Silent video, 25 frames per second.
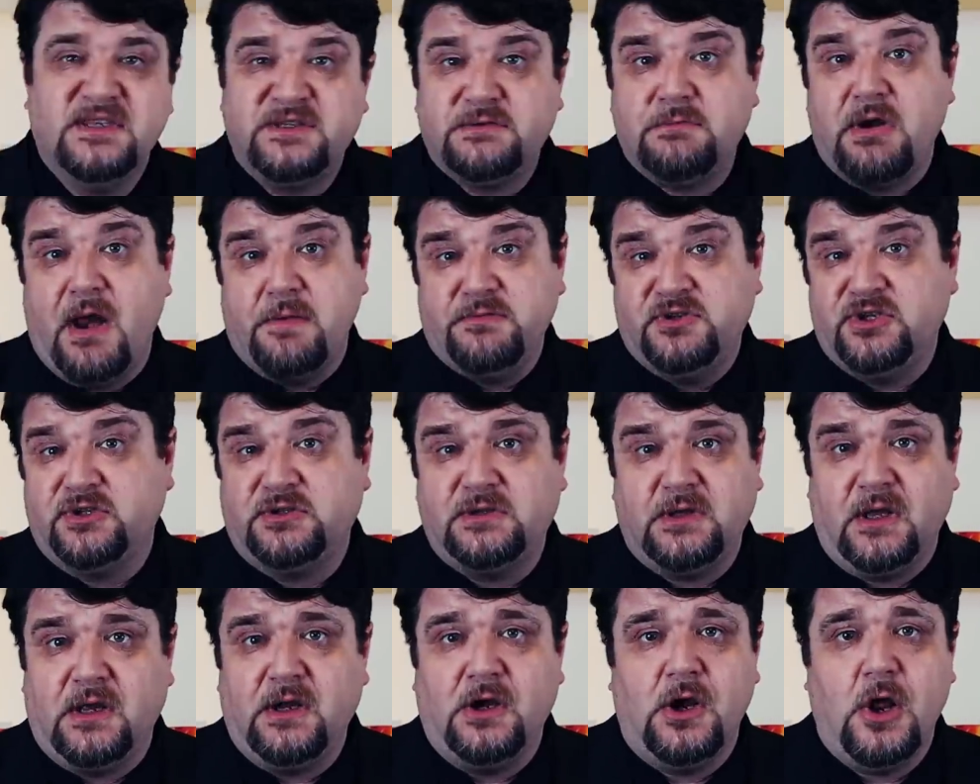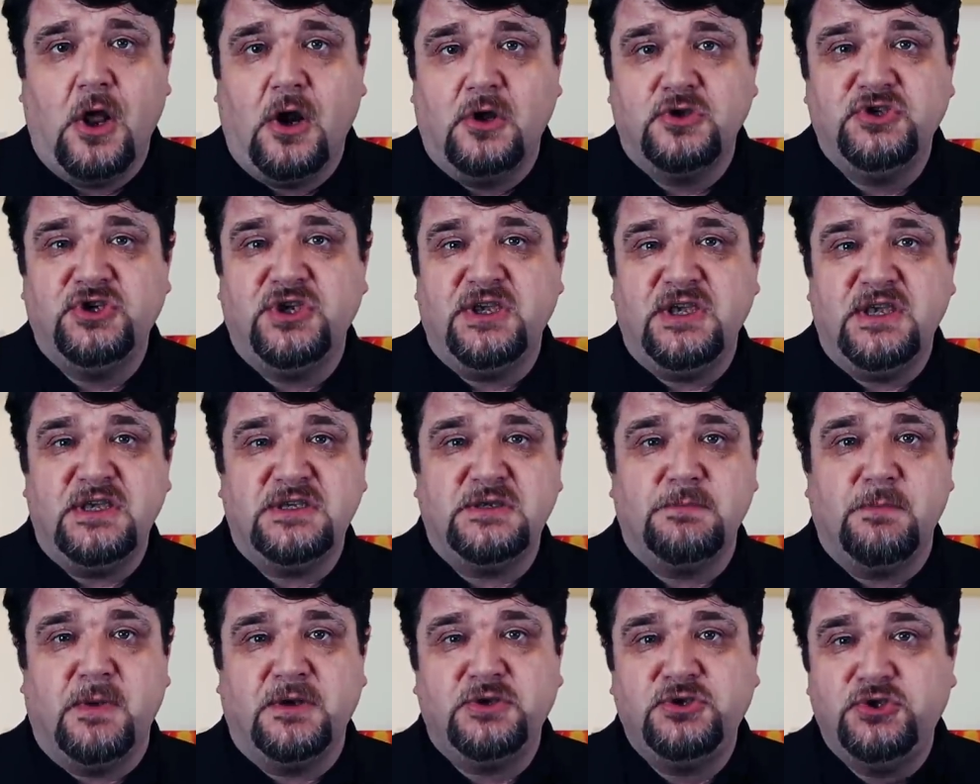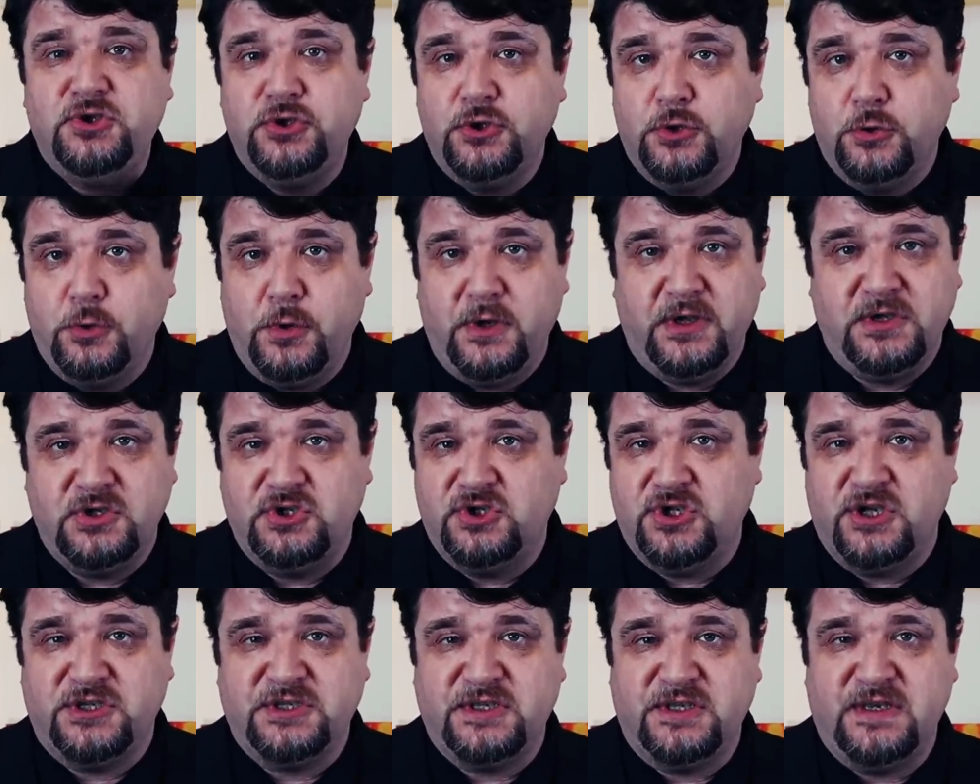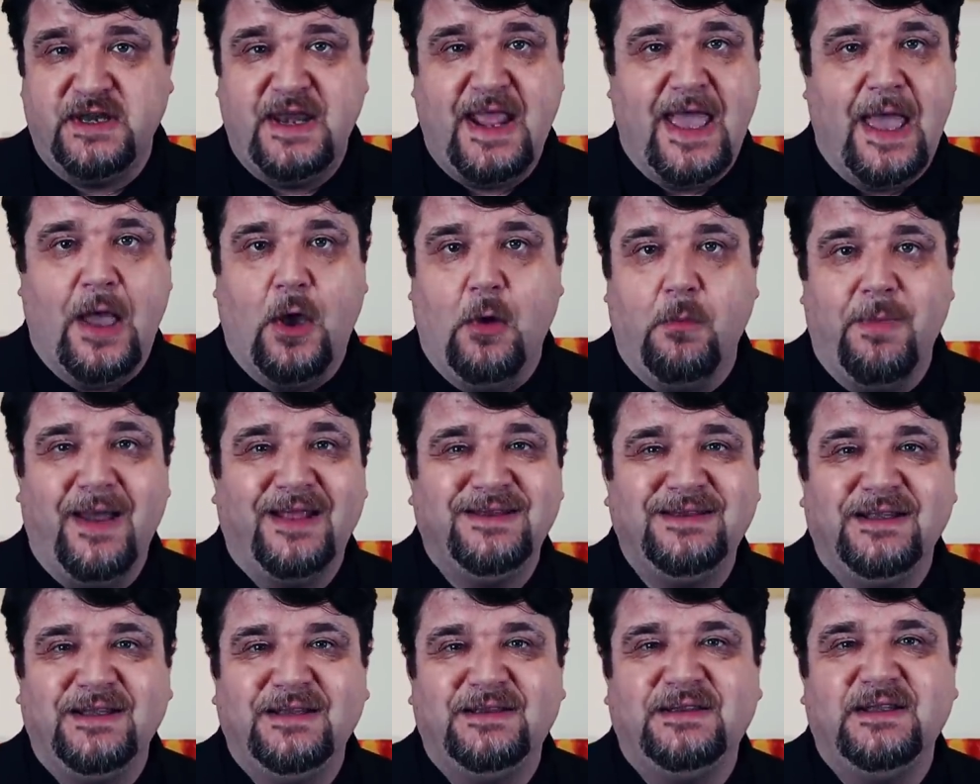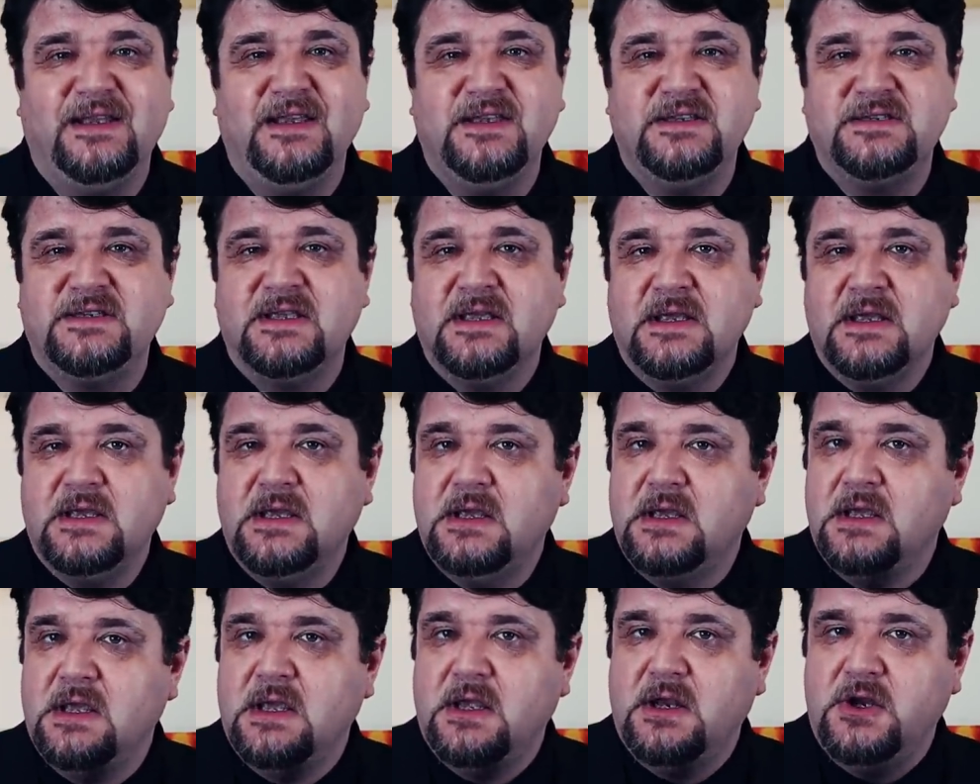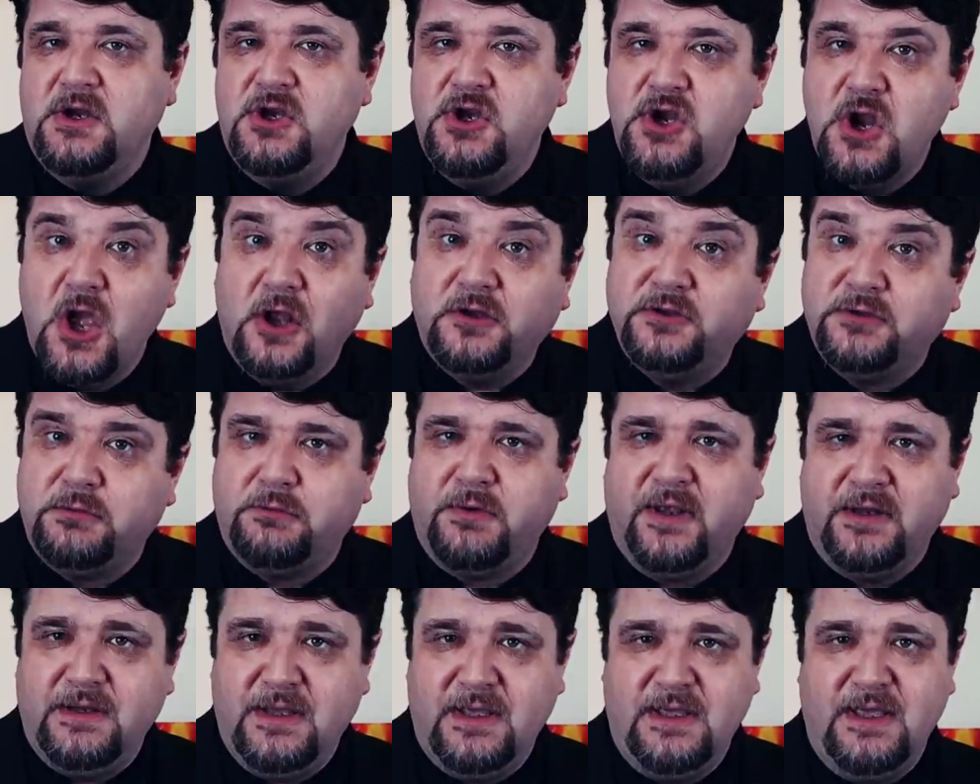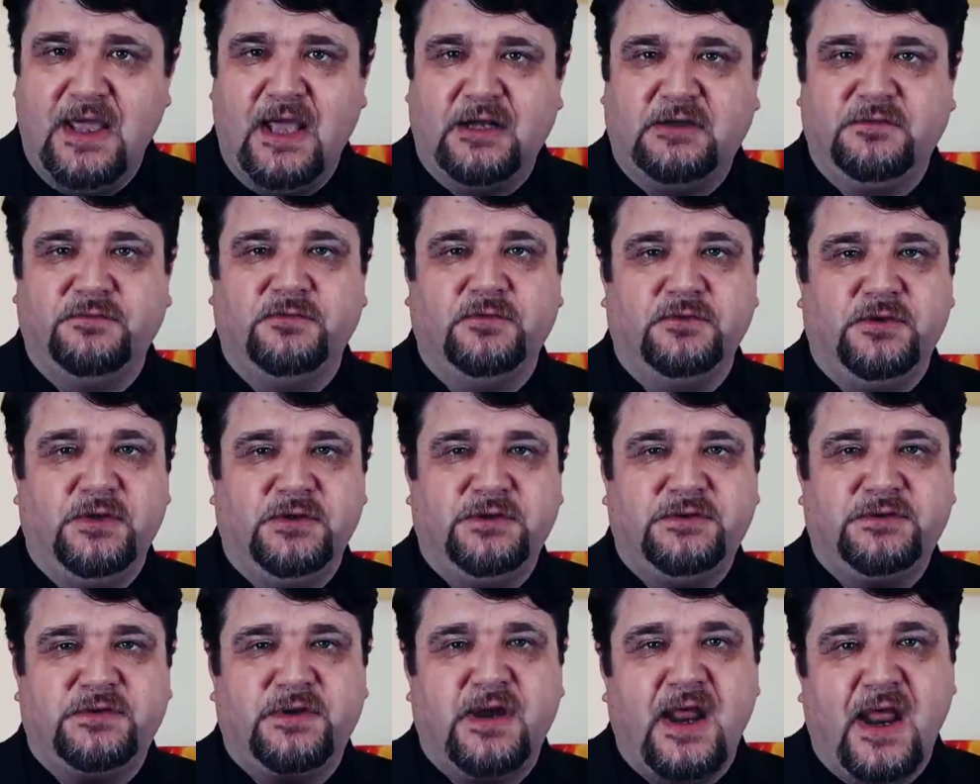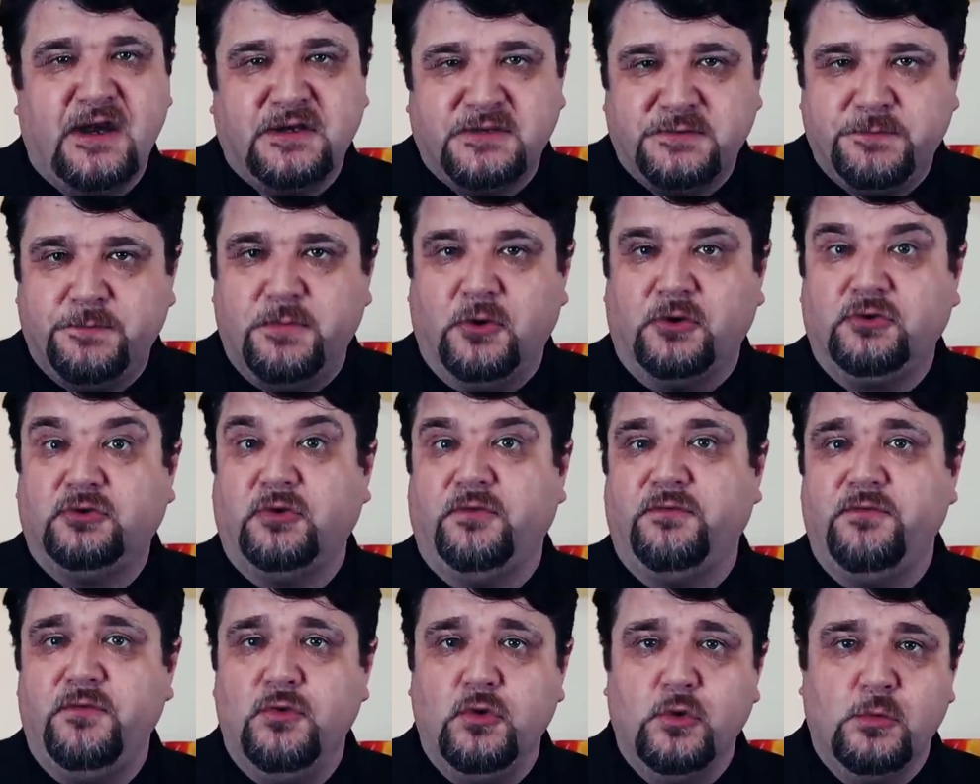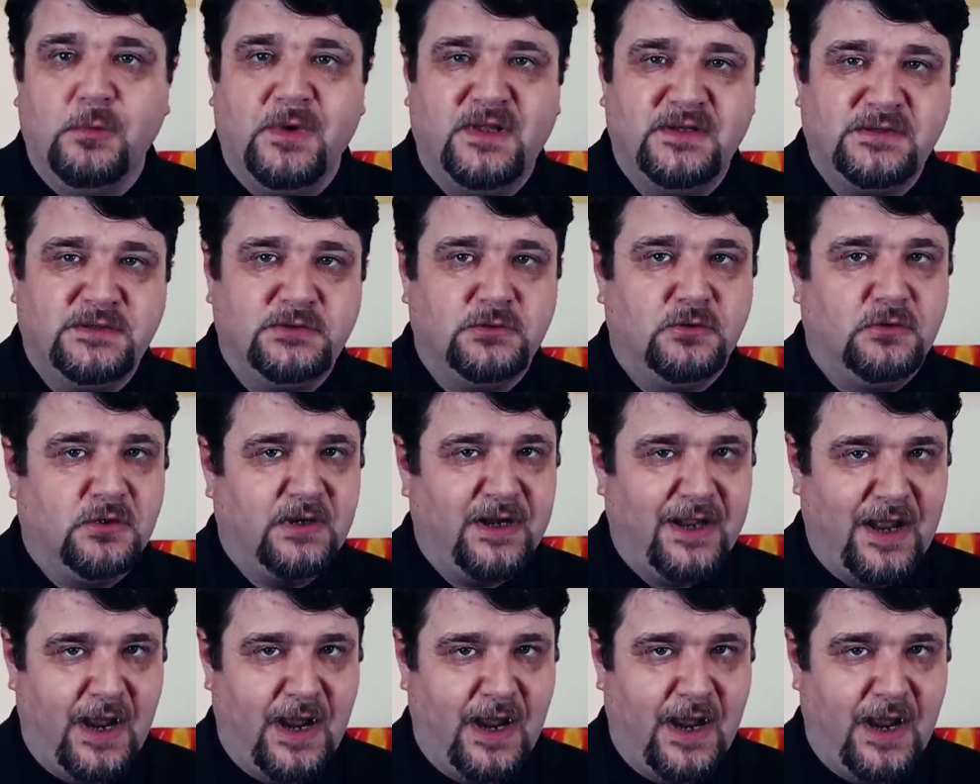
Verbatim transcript: Scramjet technology is maturing just now, but it is not ready yet for the transport of humans or